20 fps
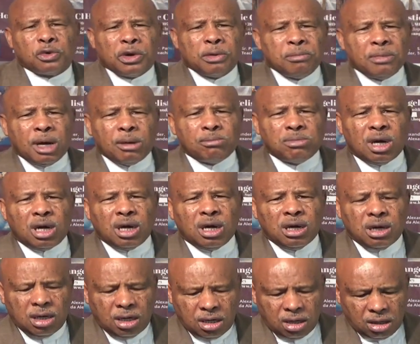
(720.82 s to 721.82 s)
remember?
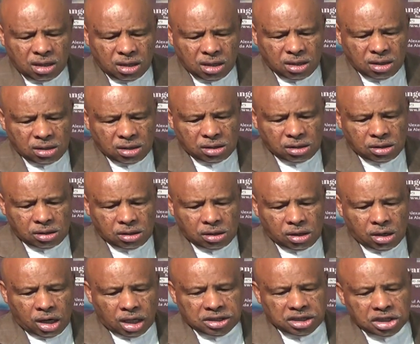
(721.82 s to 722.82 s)

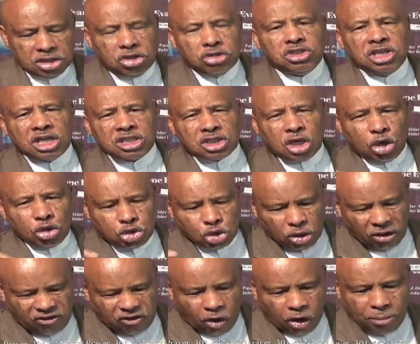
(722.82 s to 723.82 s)
Or did you just go through
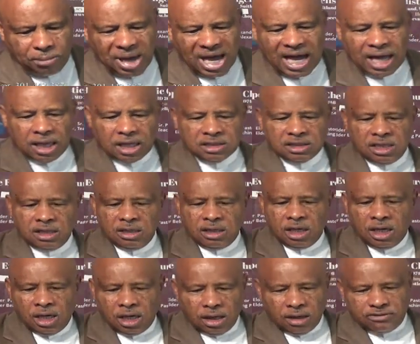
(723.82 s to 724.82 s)
the formality
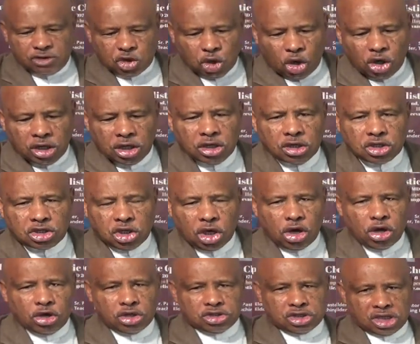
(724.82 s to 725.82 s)
of joining the
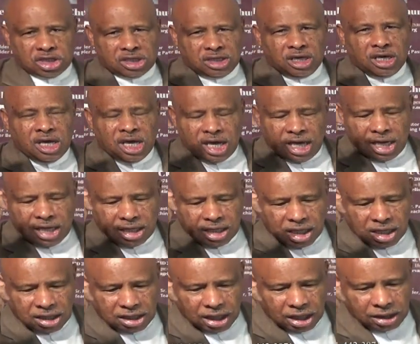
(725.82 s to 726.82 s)
church and
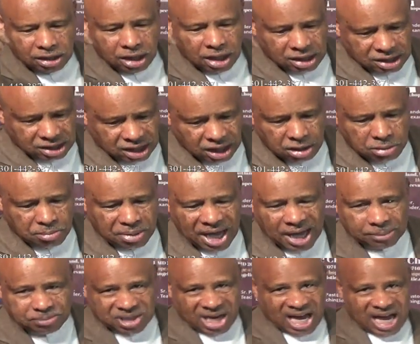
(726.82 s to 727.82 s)
getting
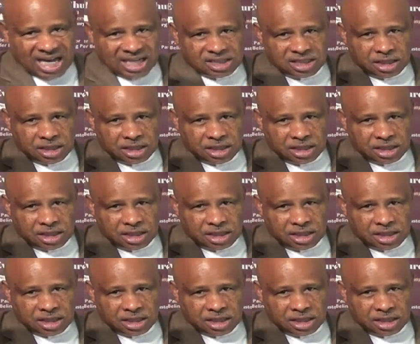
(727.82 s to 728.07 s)
baptized